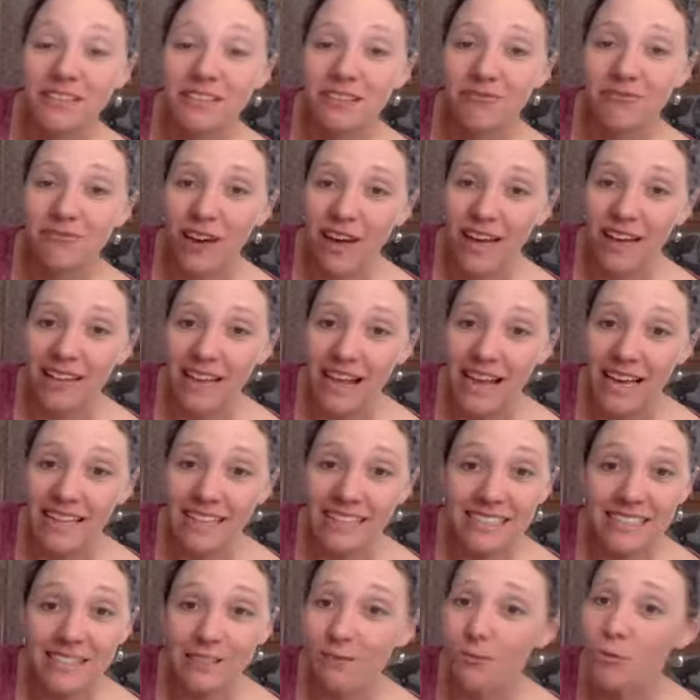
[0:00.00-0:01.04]
of fine
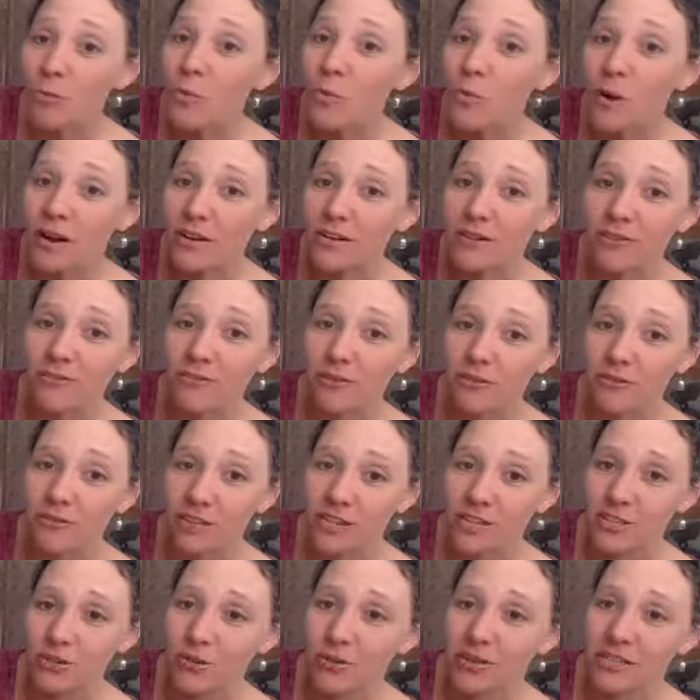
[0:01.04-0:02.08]
lines. It's a wonderful
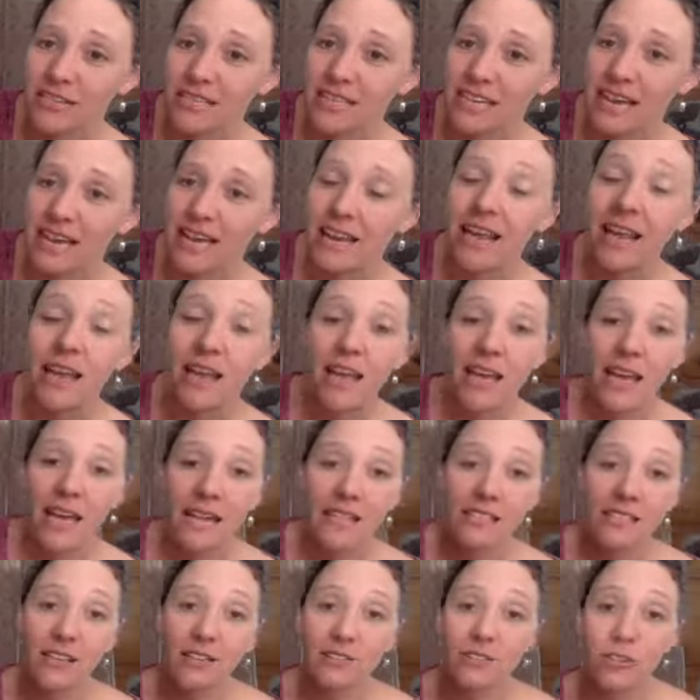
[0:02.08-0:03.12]
facial oil skin.
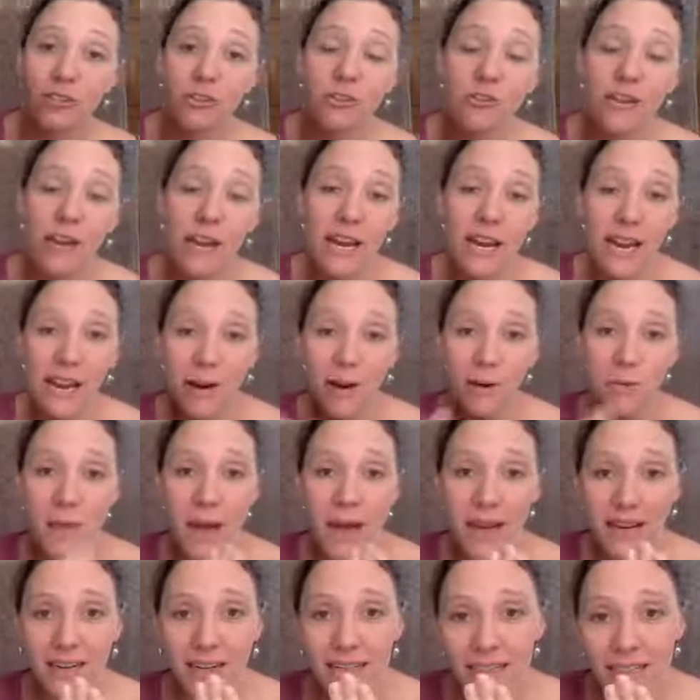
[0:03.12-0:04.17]
It's also great
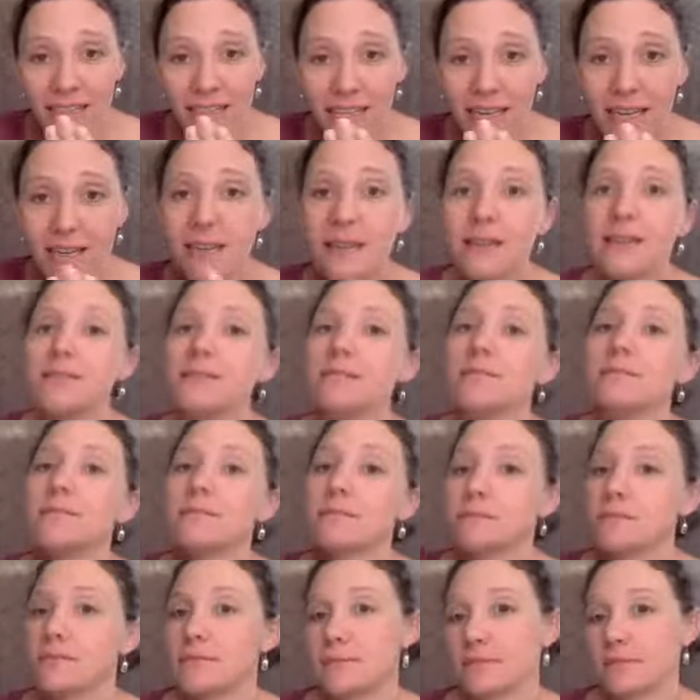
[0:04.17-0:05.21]
aromatically,
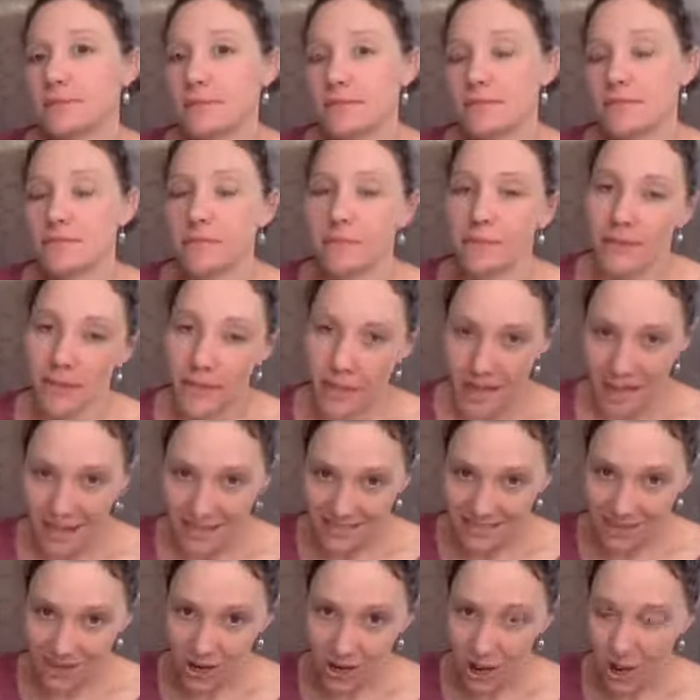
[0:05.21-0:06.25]
has
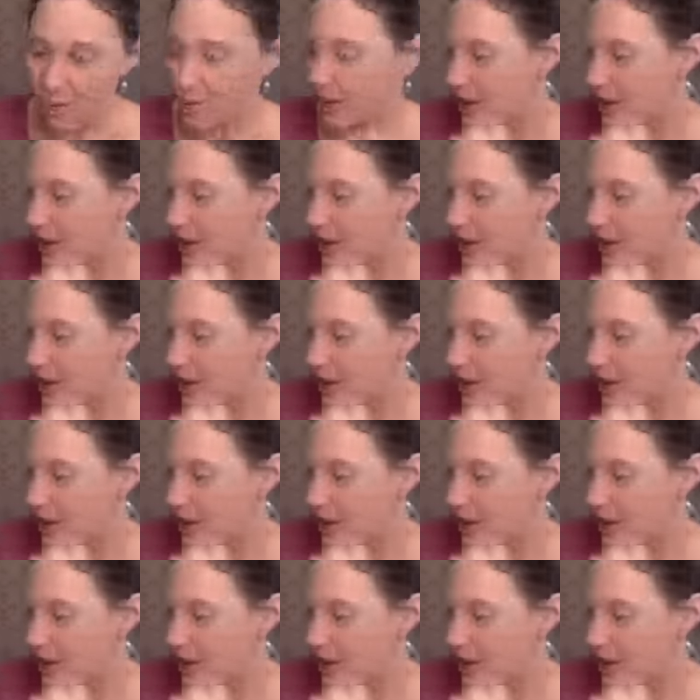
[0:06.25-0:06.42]
that calming